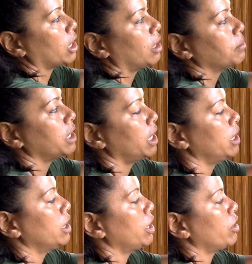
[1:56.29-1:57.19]
comes
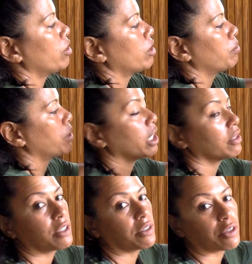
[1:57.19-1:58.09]
in, they're complaining
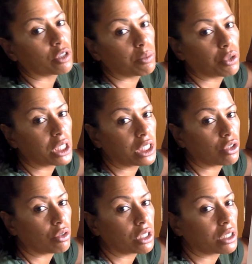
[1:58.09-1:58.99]
of difficulty breathing,
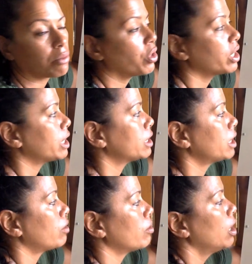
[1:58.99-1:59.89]
shortness of breath,
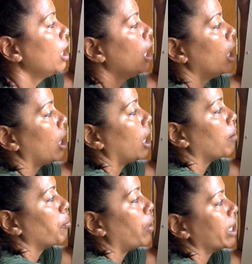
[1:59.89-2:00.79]
etc.
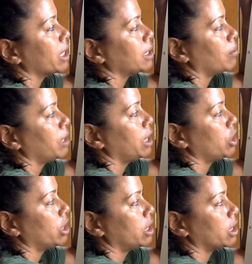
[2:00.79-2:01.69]
Upon
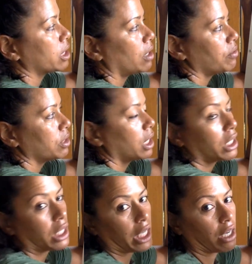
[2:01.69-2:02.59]
examination, I discovered that
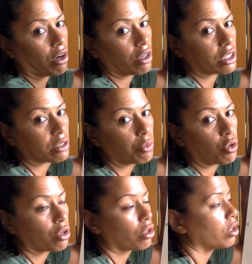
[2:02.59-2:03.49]
they are a
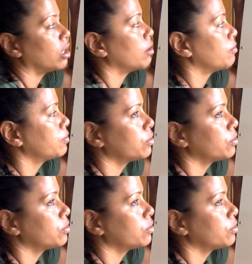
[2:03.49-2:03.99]
smoker of